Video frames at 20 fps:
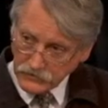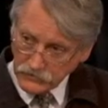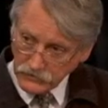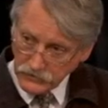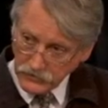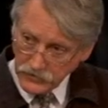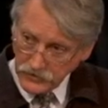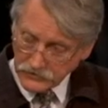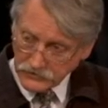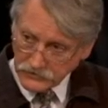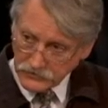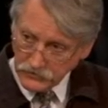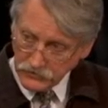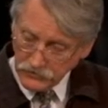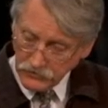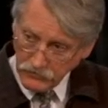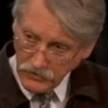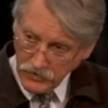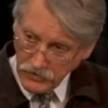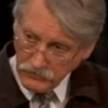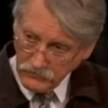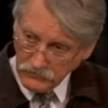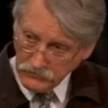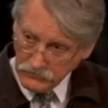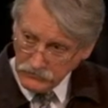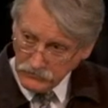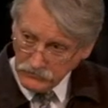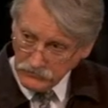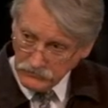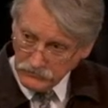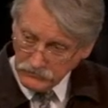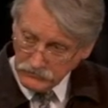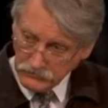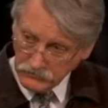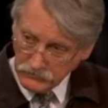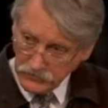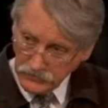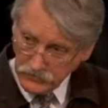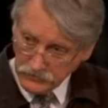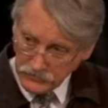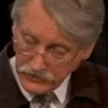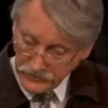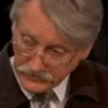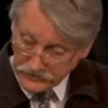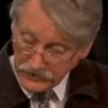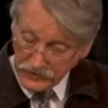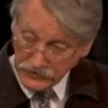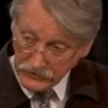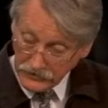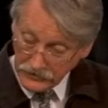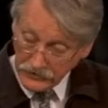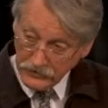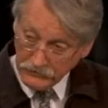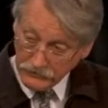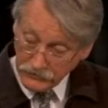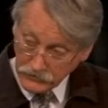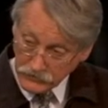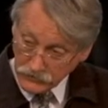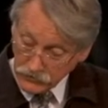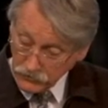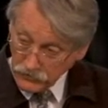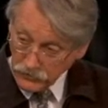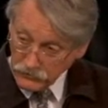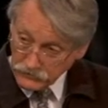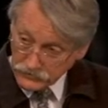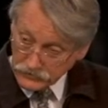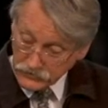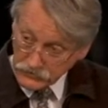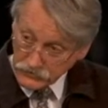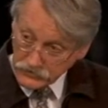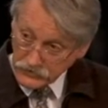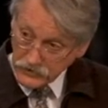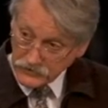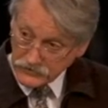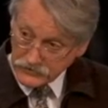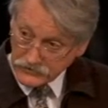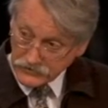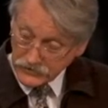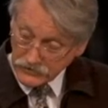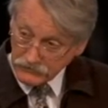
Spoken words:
organised through their own. That's Anglicare Victoria which organises that.